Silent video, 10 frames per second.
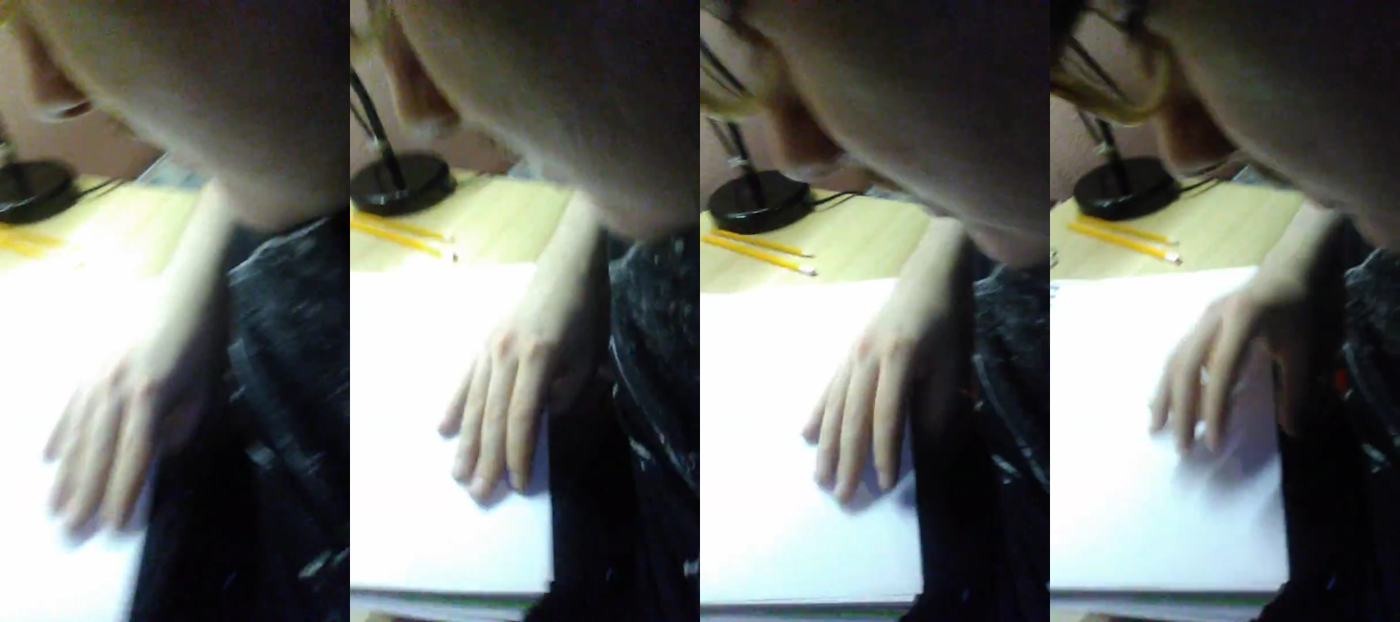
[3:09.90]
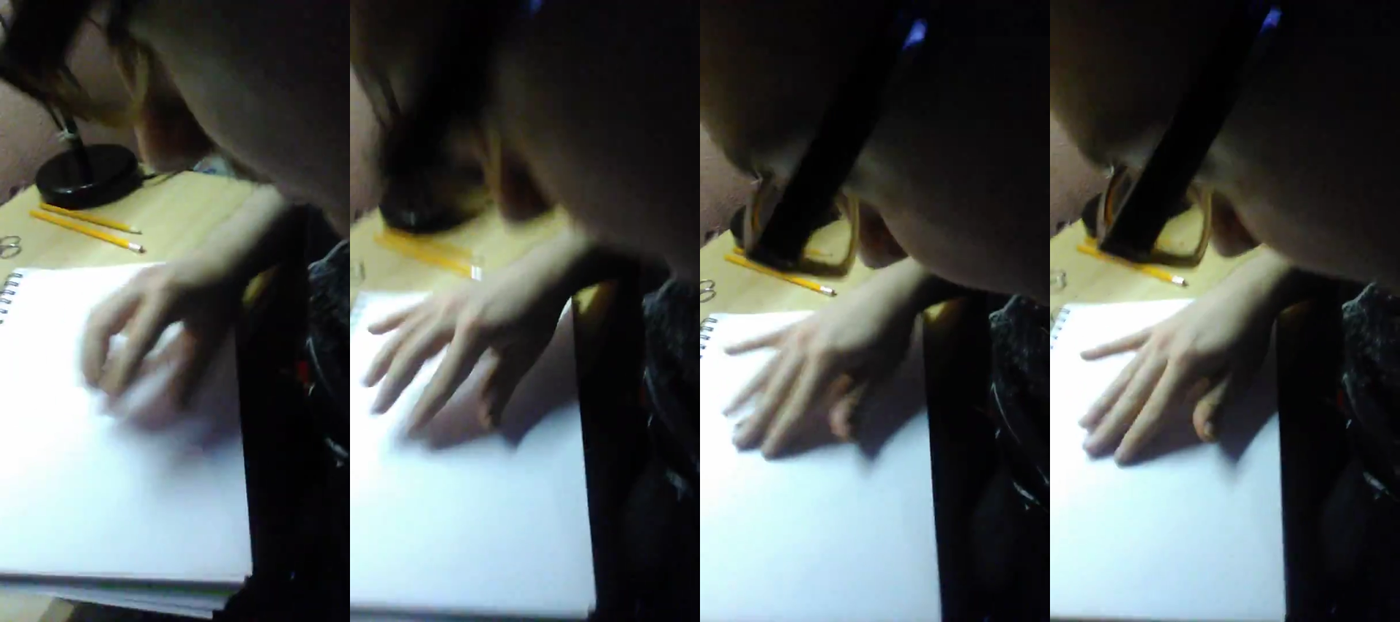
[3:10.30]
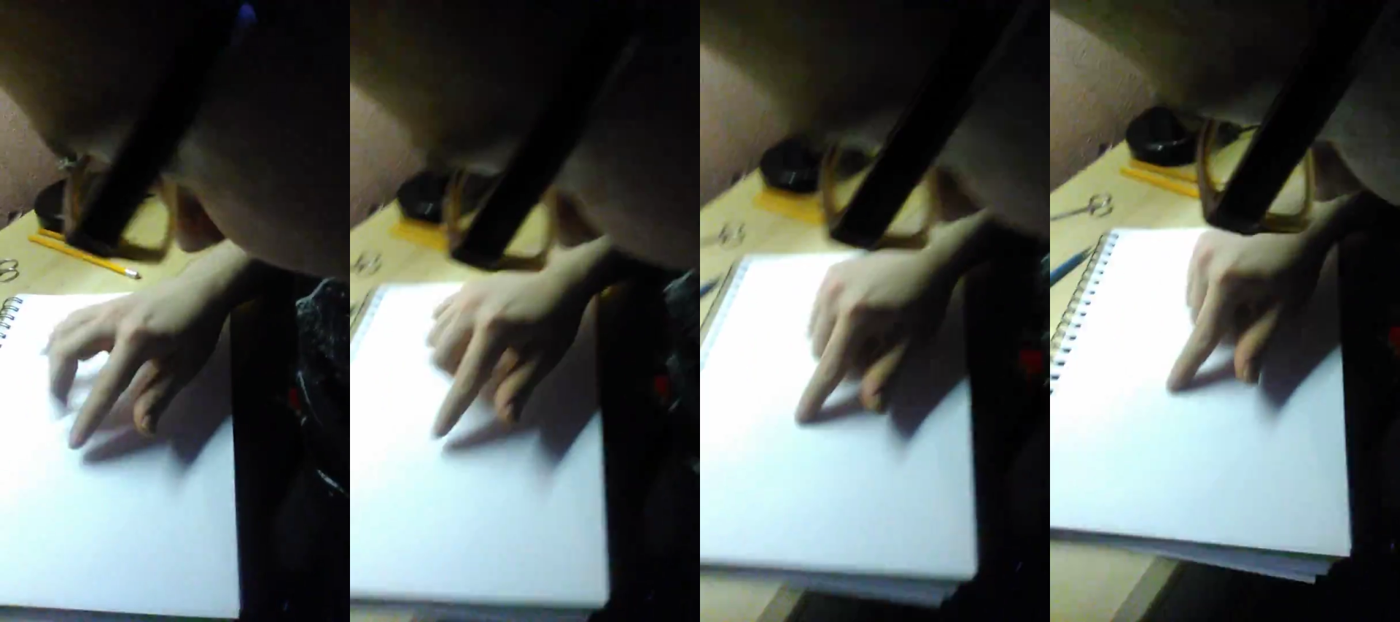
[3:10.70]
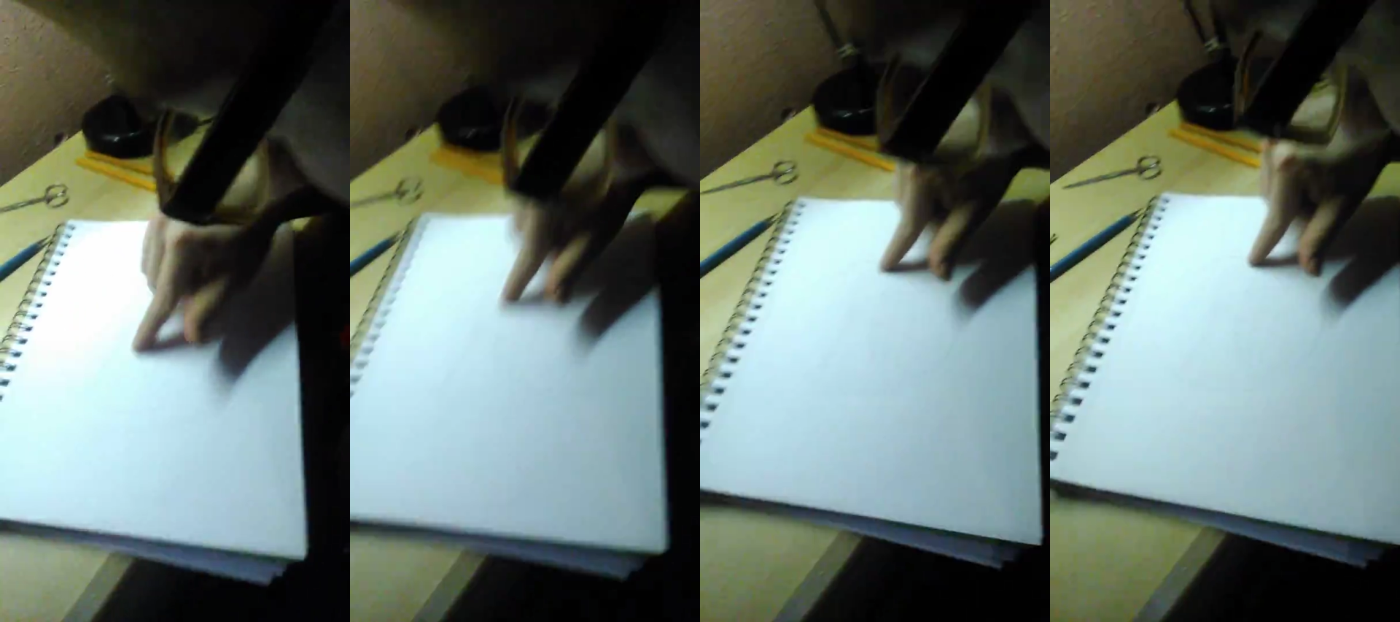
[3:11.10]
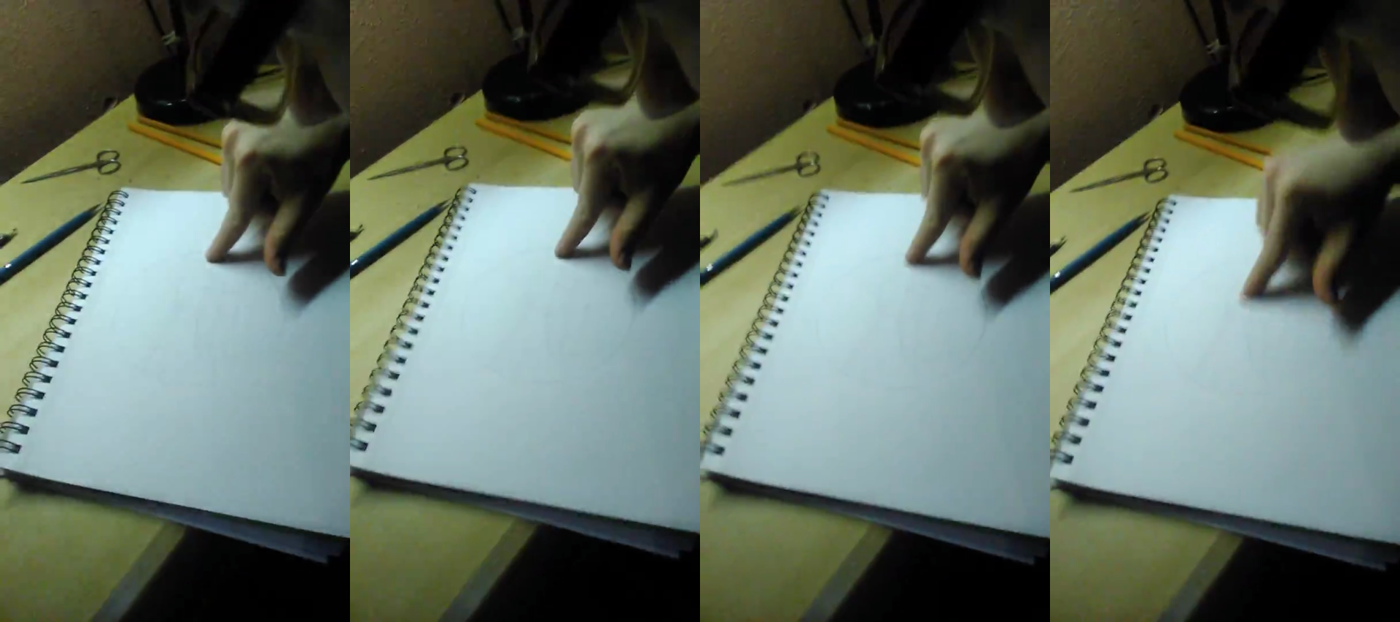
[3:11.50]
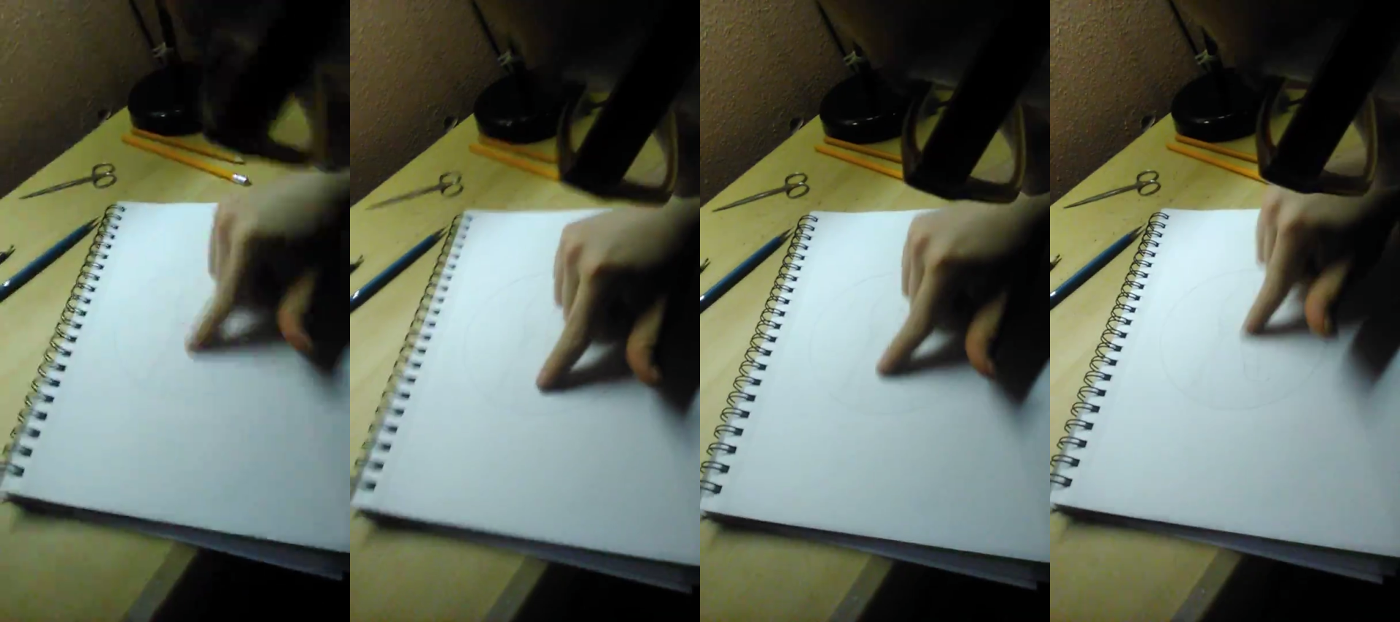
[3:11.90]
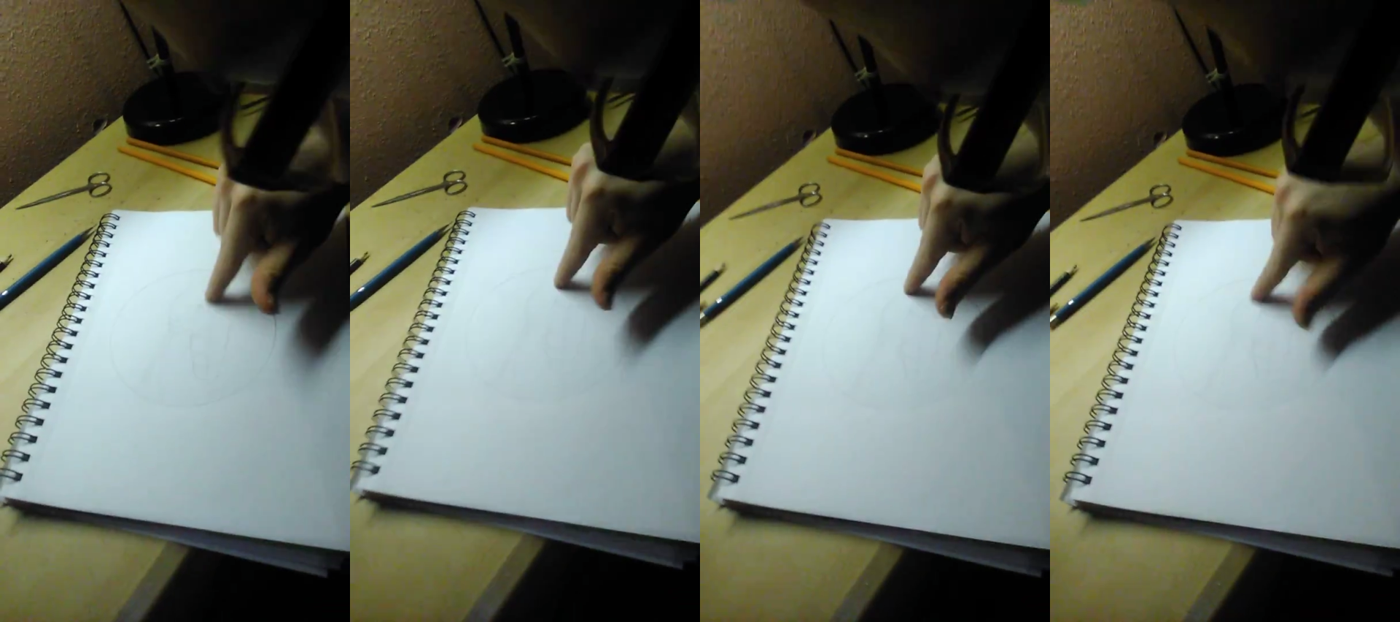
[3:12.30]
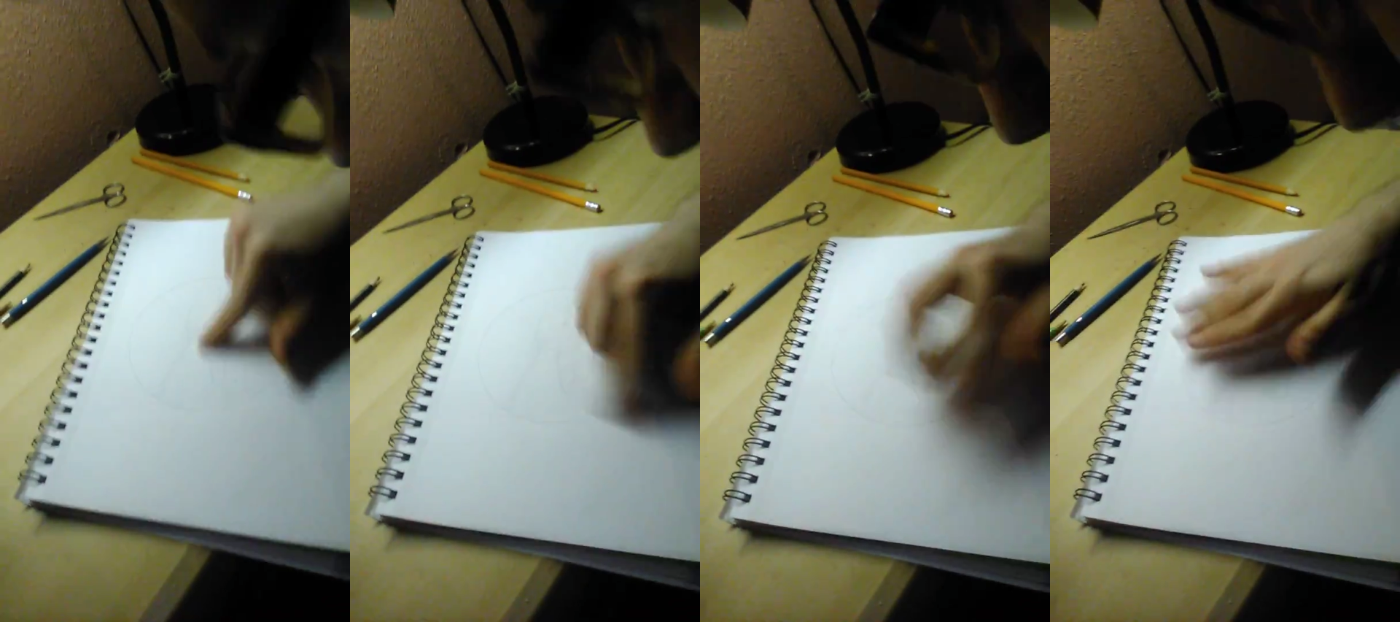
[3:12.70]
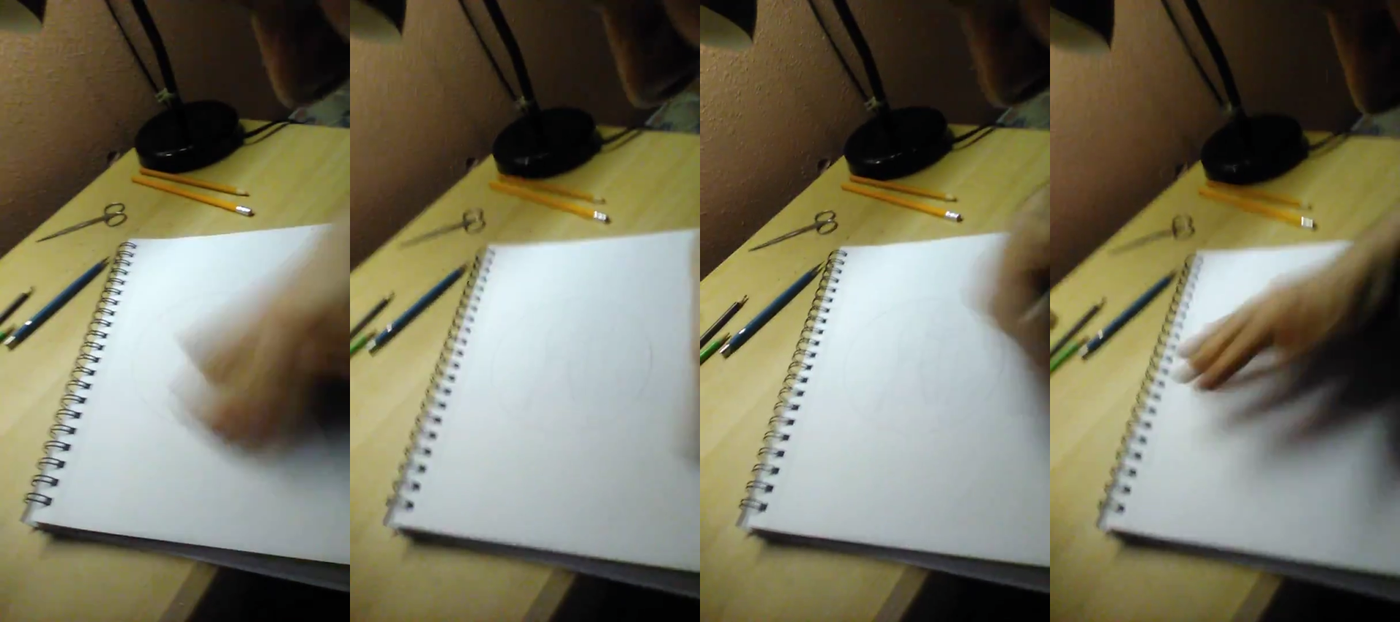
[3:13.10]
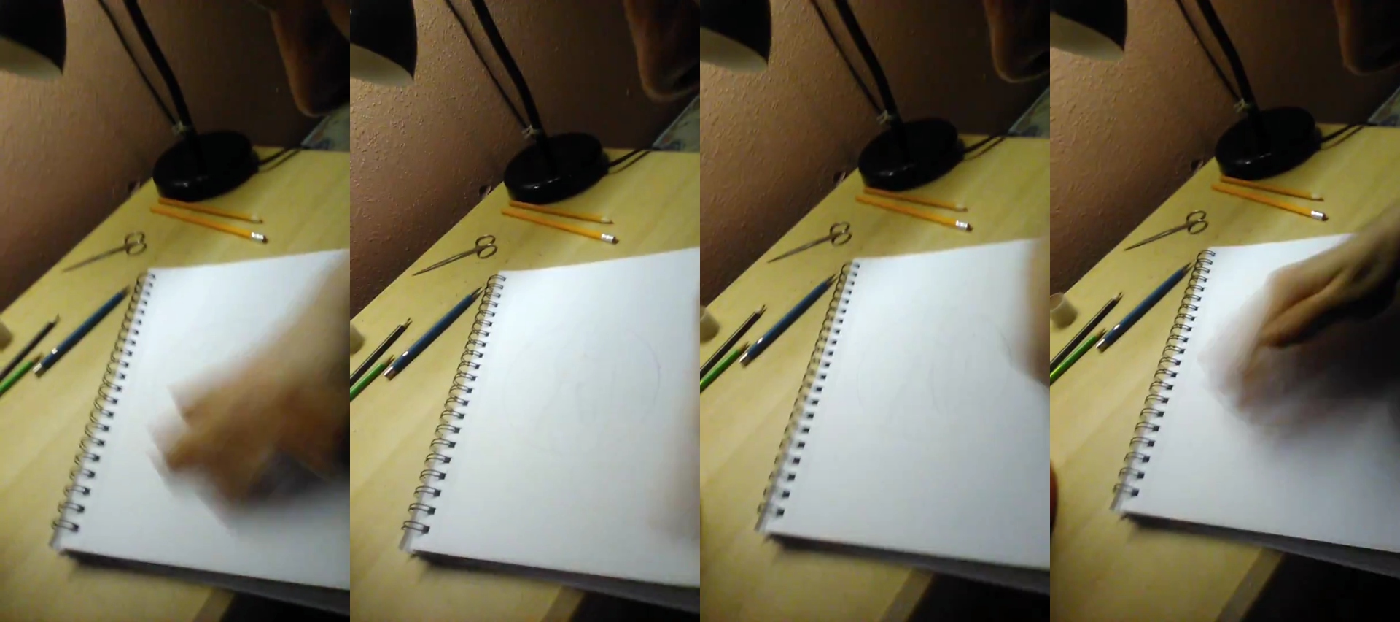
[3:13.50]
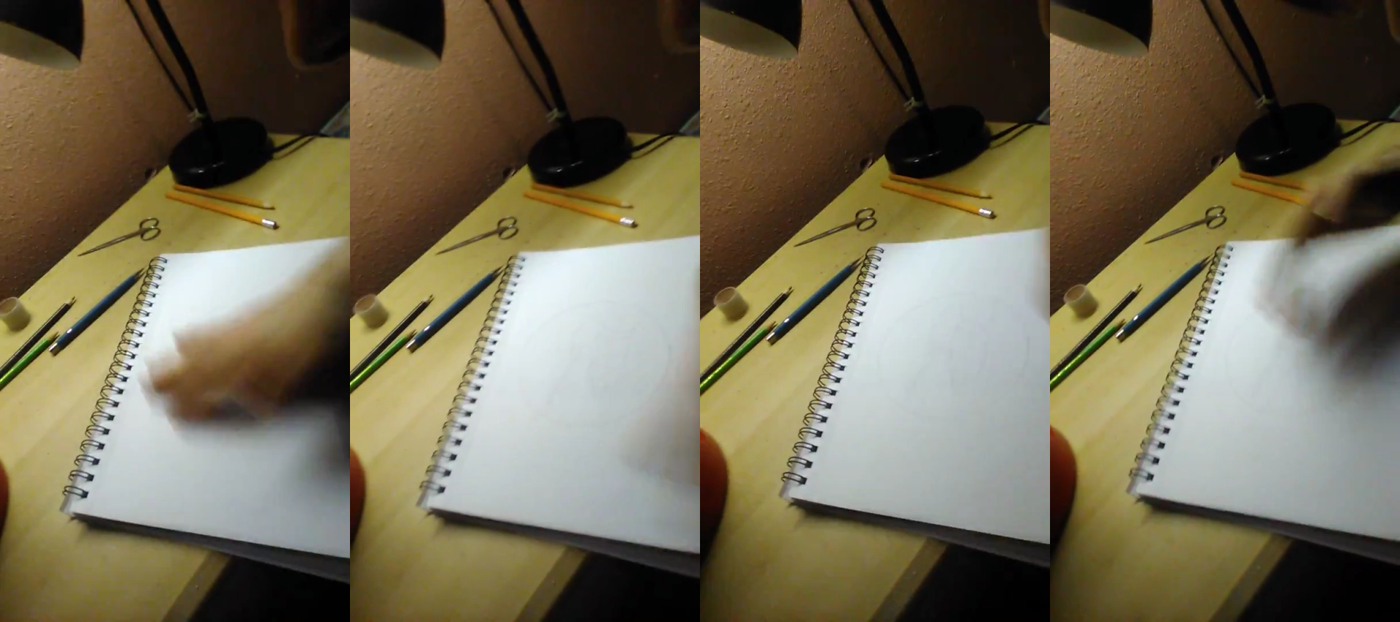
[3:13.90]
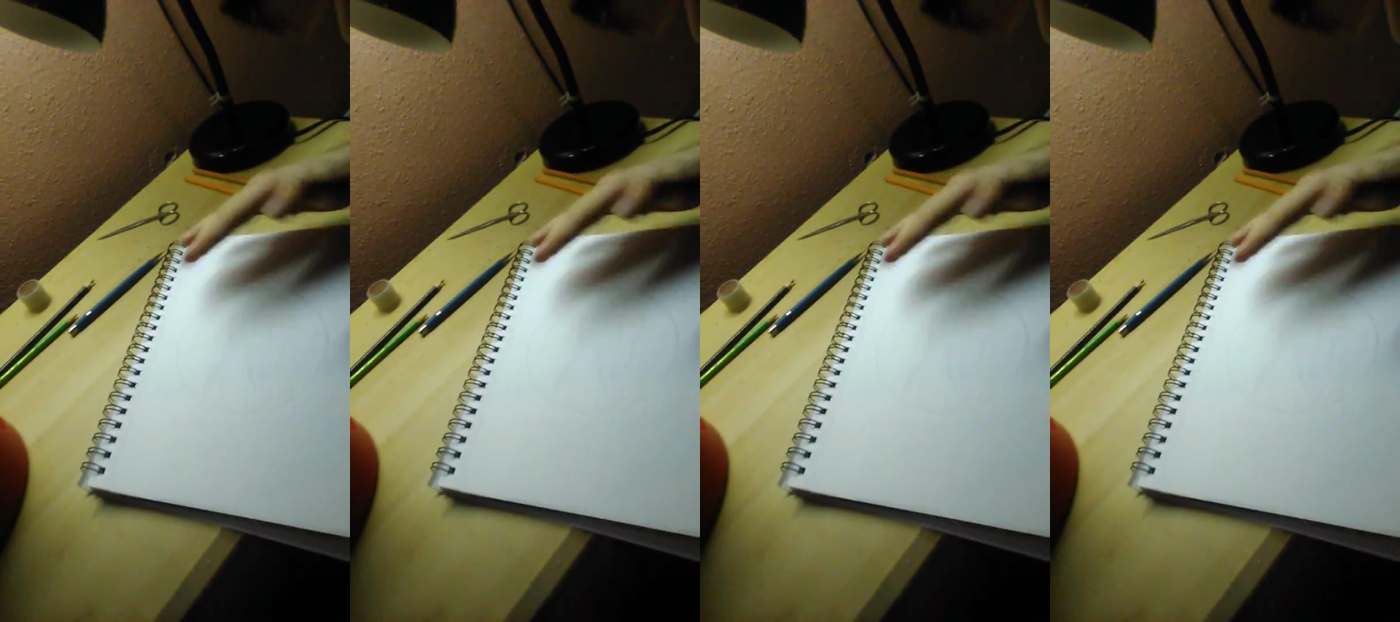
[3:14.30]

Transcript: Nobody's mouth can be seen.